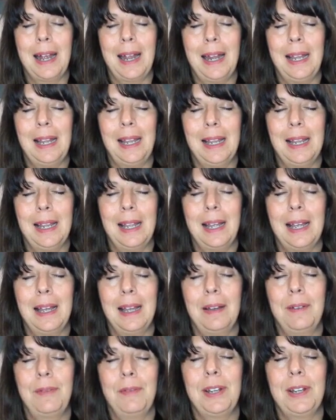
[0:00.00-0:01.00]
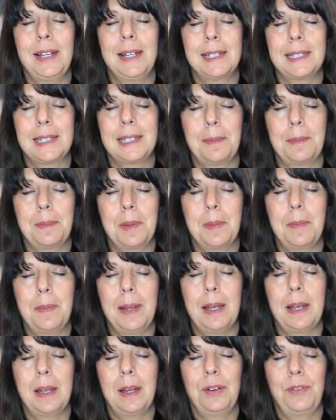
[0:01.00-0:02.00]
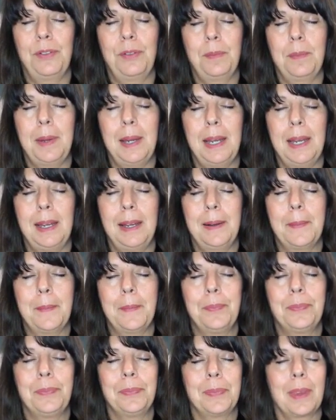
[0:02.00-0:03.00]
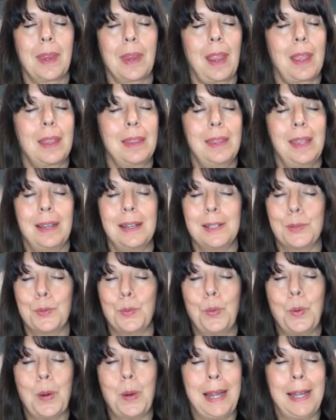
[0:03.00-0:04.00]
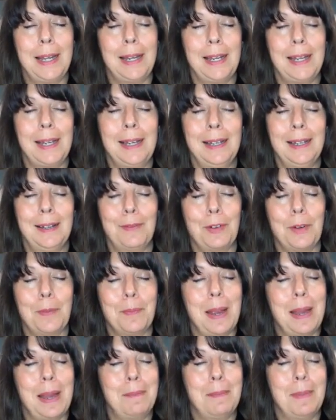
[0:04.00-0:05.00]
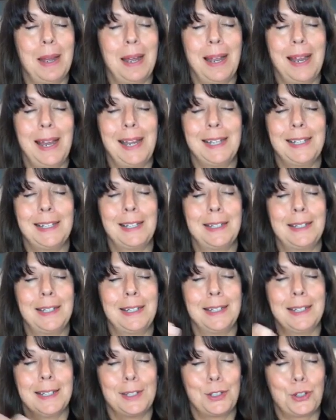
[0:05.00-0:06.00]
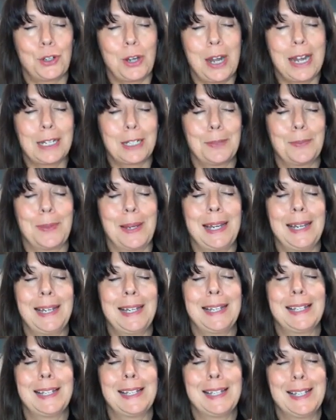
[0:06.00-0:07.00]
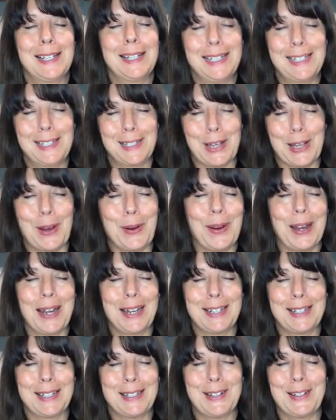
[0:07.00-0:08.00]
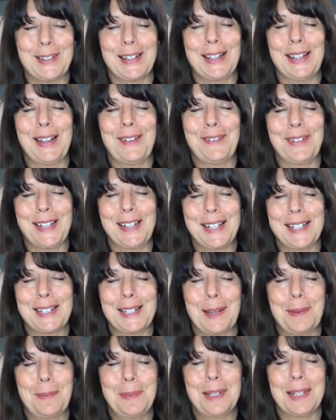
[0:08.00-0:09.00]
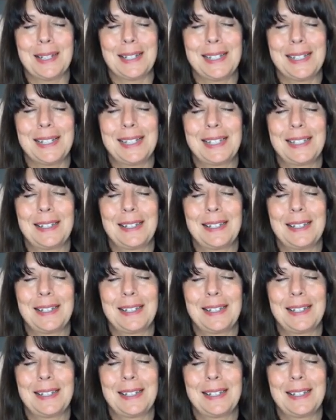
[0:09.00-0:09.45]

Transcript: I love and accept the part of me that is waiting for my mind to distract me so I can do the love and acceptance.